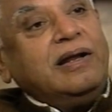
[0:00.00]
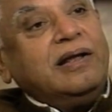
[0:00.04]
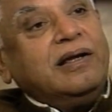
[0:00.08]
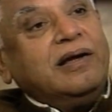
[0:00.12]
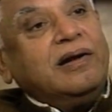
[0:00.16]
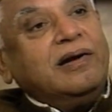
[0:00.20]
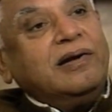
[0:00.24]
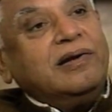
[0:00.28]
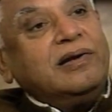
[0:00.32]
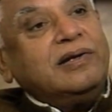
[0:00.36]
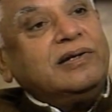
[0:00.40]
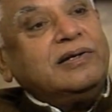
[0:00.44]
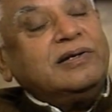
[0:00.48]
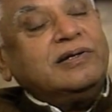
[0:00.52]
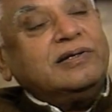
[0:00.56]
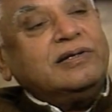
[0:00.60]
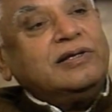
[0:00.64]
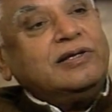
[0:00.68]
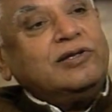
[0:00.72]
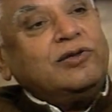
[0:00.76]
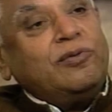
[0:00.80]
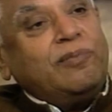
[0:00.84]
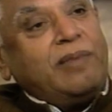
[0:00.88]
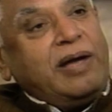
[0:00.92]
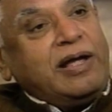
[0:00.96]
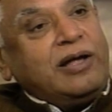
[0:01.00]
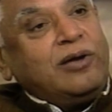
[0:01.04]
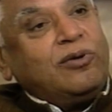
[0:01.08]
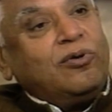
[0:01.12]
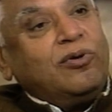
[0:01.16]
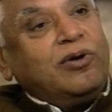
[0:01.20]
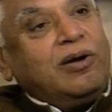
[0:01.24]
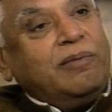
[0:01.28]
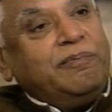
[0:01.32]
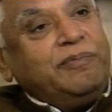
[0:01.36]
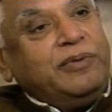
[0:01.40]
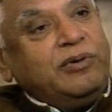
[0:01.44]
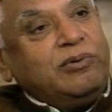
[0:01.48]
countries, it is the age of
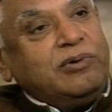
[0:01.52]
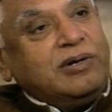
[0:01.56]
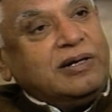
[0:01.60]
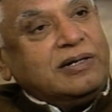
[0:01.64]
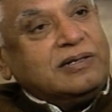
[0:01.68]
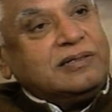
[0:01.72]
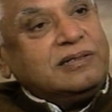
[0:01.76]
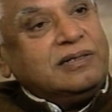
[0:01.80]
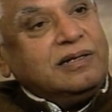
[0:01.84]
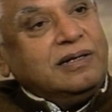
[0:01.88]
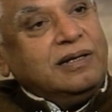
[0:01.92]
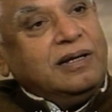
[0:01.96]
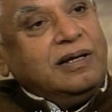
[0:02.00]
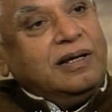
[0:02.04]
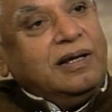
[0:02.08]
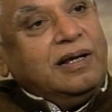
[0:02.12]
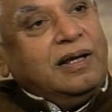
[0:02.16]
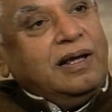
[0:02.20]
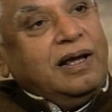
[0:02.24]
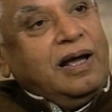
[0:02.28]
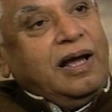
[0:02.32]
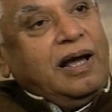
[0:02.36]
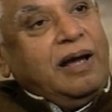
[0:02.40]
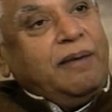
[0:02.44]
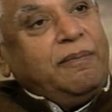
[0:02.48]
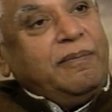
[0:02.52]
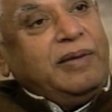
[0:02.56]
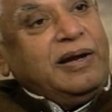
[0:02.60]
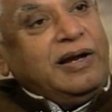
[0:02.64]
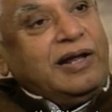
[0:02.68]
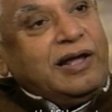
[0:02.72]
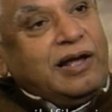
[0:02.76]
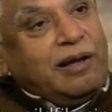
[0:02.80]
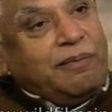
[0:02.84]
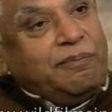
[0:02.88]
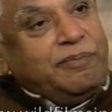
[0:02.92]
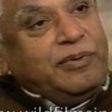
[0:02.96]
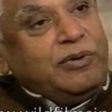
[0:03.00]
microcomputers,
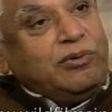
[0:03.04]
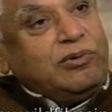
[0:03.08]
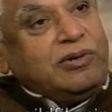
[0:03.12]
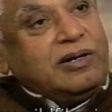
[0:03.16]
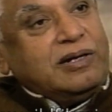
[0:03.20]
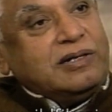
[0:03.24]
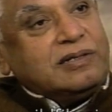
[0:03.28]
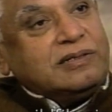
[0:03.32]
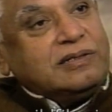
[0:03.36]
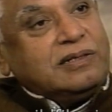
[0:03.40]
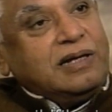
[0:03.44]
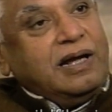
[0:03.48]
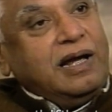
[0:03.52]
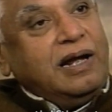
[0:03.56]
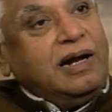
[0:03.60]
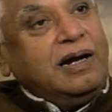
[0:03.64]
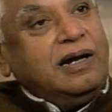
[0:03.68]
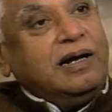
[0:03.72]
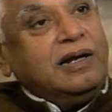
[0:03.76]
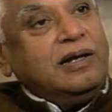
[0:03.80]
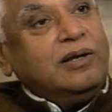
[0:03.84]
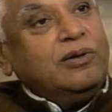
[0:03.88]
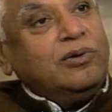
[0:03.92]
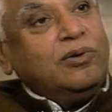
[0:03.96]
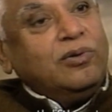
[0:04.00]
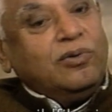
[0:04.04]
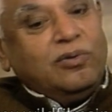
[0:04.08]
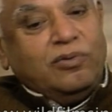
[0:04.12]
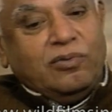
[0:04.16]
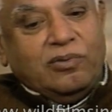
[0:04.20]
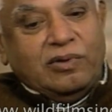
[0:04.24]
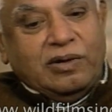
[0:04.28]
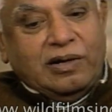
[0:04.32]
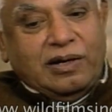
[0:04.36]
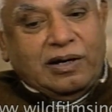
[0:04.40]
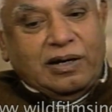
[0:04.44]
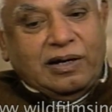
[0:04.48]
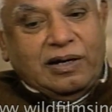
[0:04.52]
mini computers, and, you
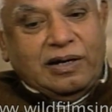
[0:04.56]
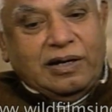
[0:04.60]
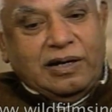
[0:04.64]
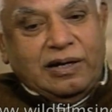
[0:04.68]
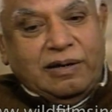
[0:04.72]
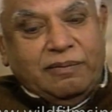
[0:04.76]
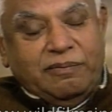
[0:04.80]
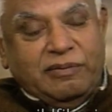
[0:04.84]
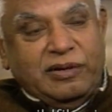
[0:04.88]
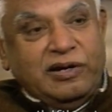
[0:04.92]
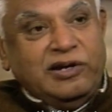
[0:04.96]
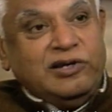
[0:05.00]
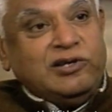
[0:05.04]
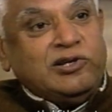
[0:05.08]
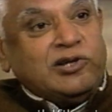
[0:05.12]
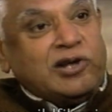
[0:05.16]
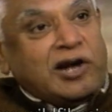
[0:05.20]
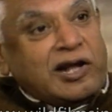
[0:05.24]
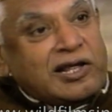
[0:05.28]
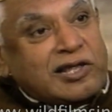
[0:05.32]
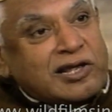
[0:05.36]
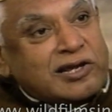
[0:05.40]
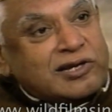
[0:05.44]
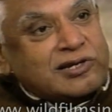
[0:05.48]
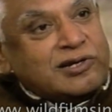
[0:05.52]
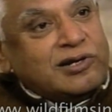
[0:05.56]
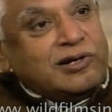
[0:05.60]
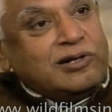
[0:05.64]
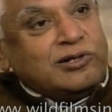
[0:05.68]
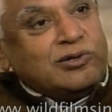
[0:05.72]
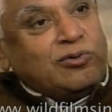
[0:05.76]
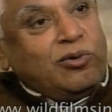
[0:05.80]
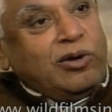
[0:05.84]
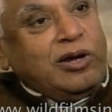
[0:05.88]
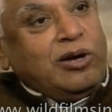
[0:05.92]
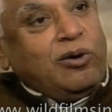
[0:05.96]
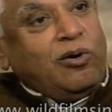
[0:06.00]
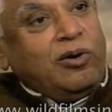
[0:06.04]
know, miniaturization is
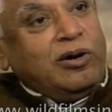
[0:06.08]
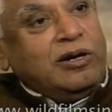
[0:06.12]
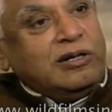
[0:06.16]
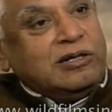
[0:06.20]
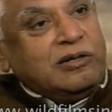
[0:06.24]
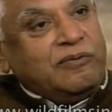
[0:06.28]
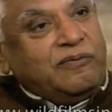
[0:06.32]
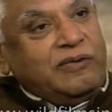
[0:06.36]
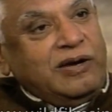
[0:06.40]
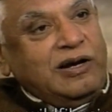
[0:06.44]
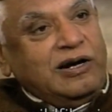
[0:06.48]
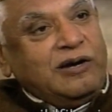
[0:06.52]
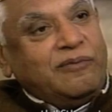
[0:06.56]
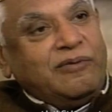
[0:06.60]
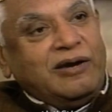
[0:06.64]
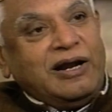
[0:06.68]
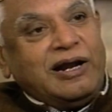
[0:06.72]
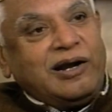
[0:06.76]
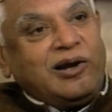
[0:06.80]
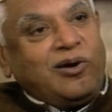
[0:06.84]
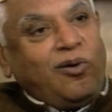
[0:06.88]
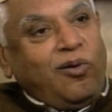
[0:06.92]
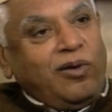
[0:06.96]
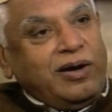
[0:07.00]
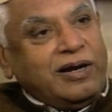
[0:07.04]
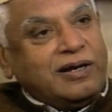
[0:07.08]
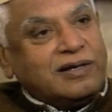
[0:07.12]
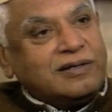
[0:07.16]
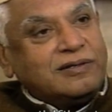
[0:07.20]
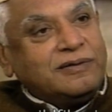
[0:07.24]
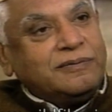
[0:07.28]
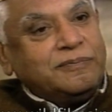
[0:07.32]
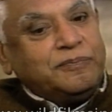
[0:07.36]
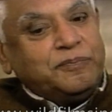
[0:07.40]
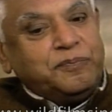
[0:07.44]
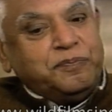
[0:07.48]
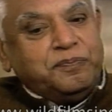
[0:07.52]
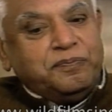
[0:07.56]
going on in the field of electronics.
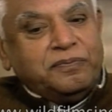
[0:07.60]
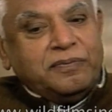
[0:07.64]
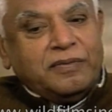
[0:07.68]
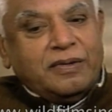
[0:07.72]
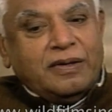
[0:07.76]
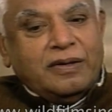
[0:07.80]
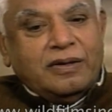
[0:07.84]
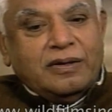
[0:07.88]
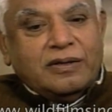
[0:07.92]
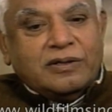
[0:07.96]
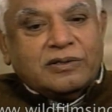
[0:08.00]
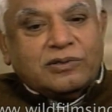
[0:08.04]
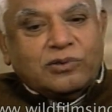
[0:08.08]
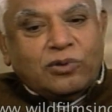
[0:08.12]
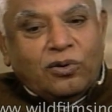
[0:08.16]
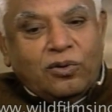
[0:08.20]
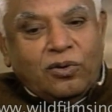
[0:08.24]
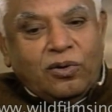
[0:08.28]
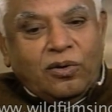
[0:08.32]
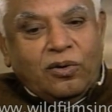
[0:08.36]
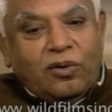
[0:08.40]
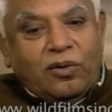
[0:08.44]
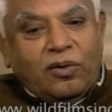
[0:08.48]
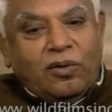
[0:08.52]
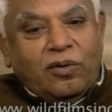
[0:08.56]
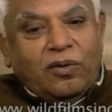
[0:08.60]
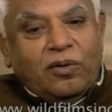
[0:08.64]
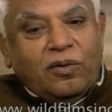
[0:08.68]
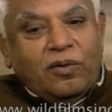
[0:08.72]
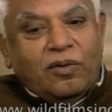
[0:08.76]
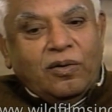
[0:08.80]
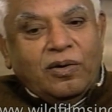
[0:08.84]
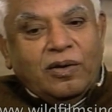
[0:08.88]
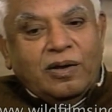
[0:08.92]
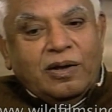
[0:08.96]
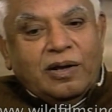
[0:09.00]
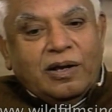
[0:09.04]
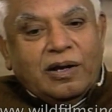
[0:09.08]

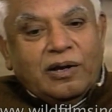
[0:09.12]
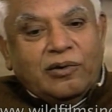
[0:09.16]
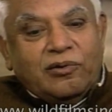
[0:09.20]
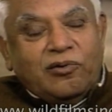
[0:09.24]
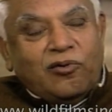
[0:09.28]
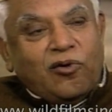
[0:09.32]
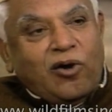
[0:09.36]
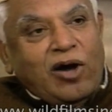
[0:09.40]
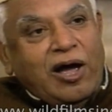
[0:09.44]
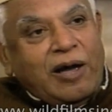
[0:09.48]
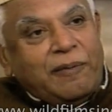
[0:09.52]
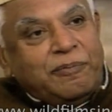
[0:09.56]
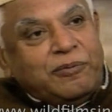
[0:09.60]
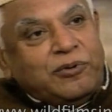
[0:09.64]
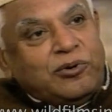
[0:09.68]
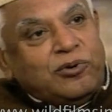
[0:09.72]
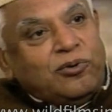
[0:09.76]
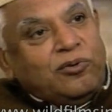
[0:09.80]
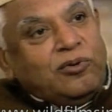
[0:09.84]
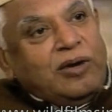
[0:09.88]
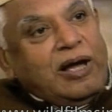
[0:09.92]
So you have to